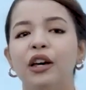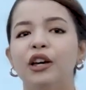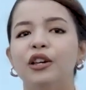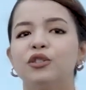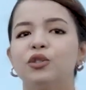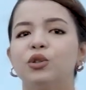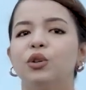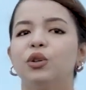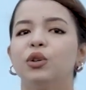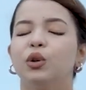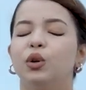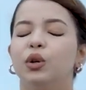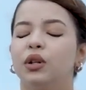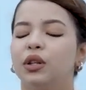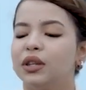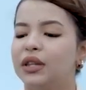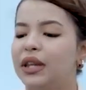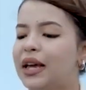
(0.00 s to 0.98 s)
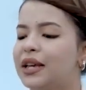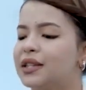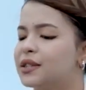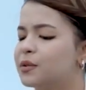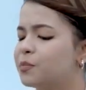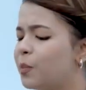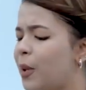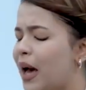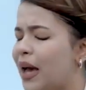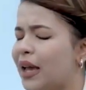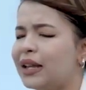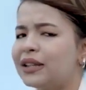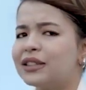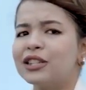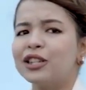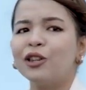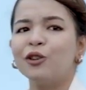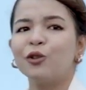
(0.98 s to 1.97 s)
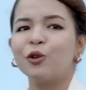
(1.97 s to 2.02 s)
So
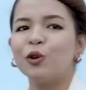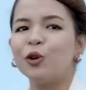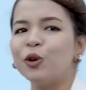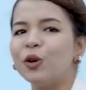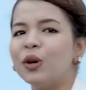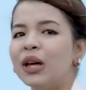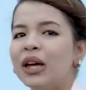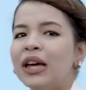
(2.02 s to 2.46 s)
despite,